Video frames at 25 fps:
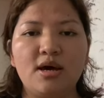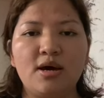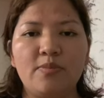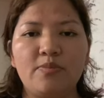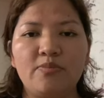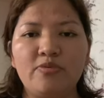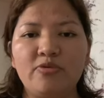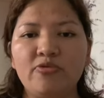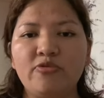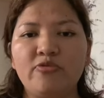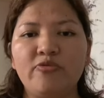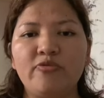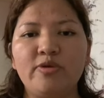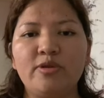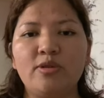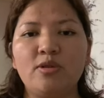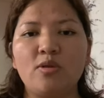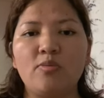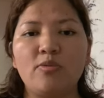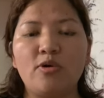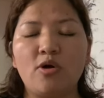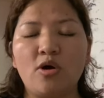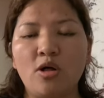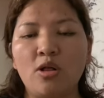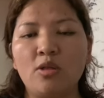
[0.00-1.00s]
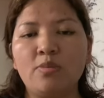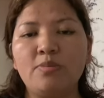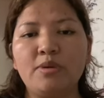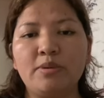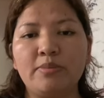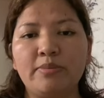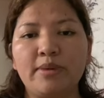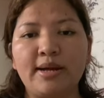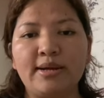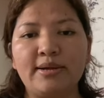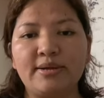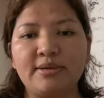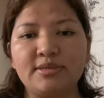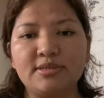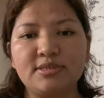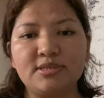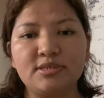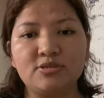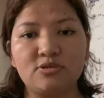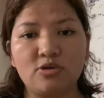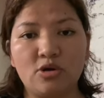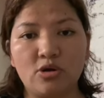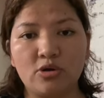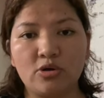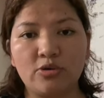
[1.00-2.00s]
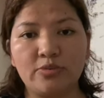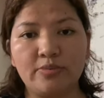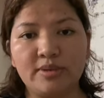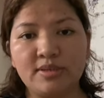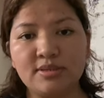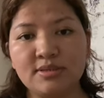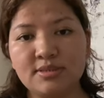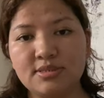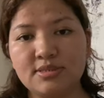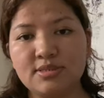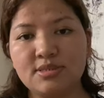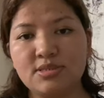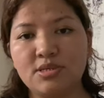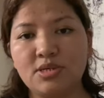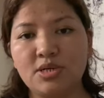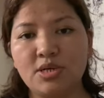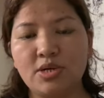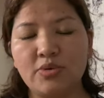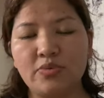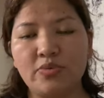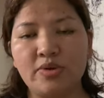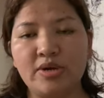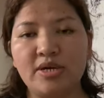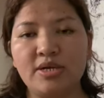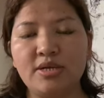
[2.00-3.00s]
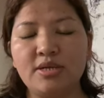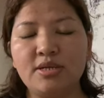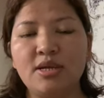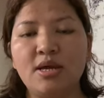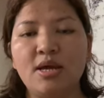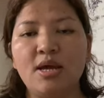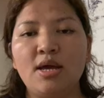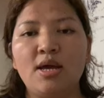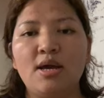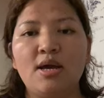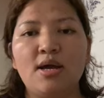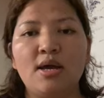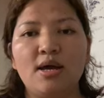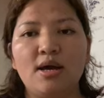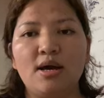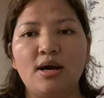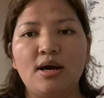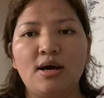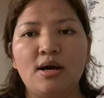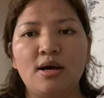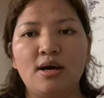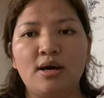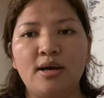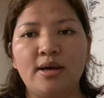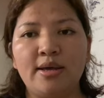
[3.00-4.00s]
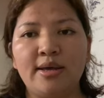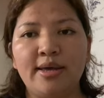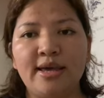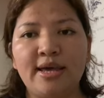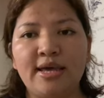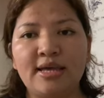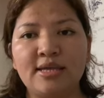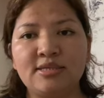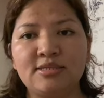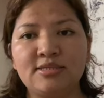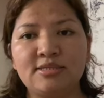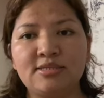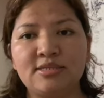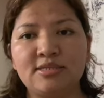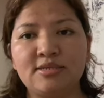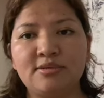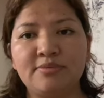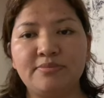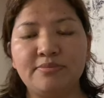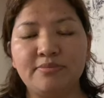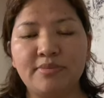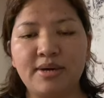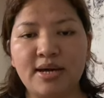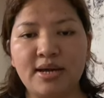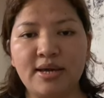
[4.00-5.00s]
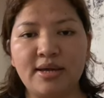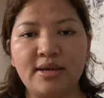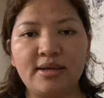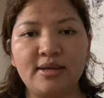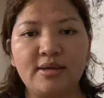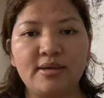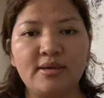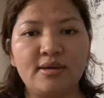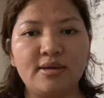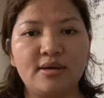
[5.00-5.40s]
proof will all be my nursing documents, right? And my